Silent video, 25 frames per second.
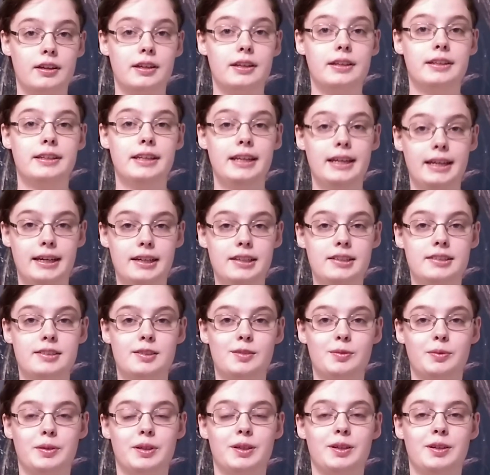Next,
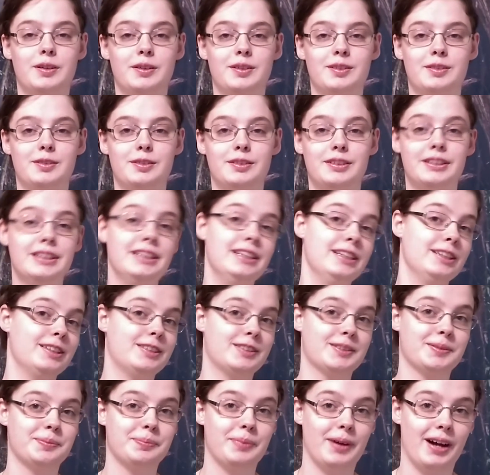we're going to need
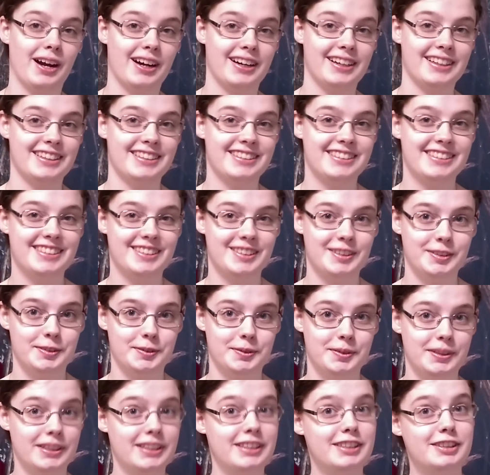some pockets to
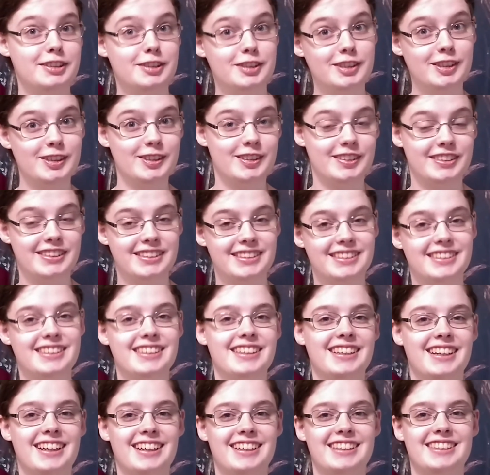insert.
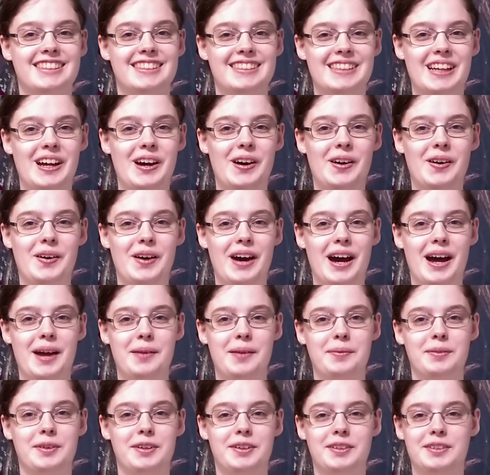So I'm
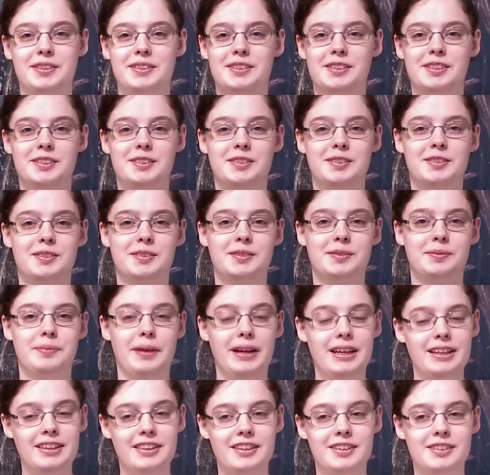going to
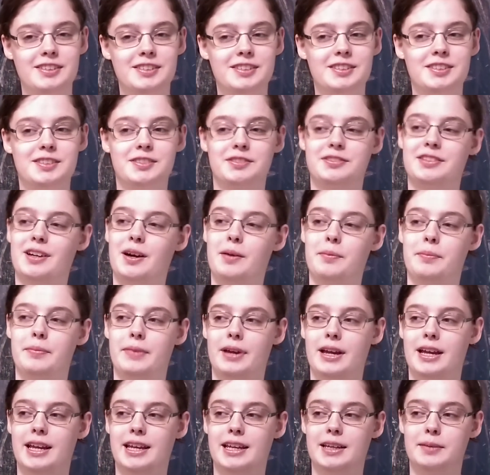make those from
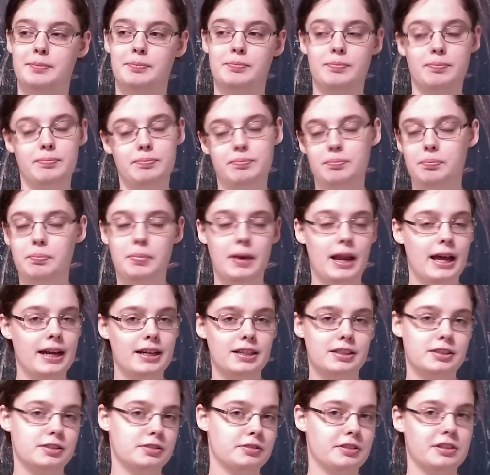a black
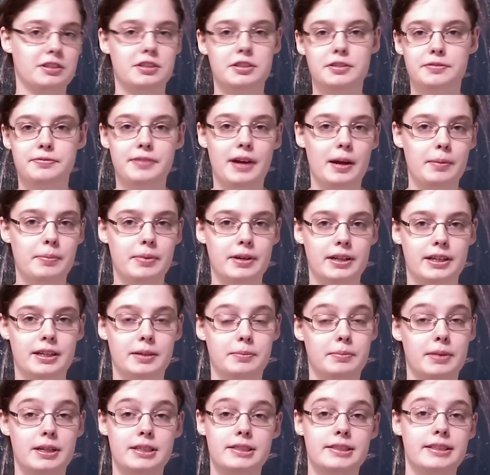stretchy fabric in my
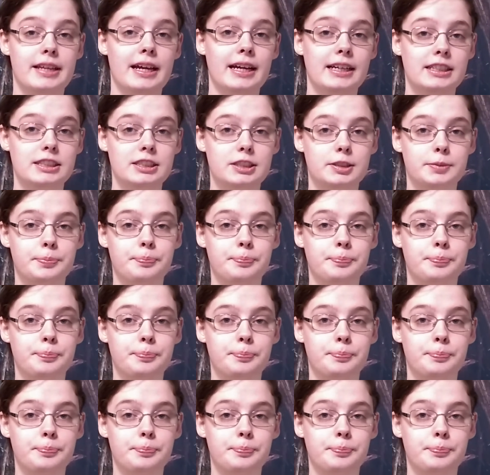stash